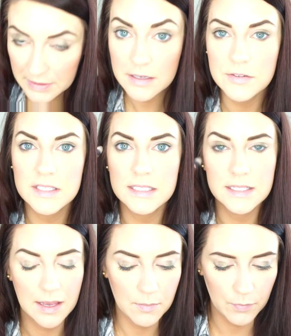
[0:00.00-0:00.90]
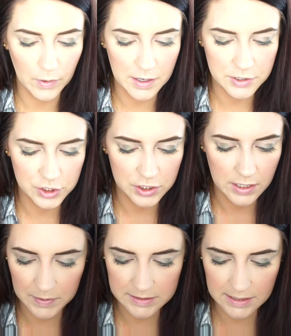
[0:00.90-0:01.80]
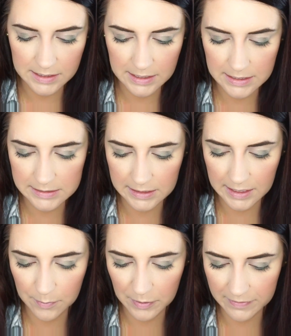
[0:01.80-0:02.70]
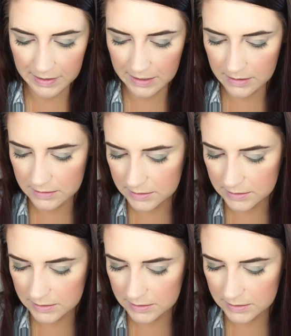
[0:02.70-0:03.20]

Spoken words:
going to use the same brush because I need to keep it like in a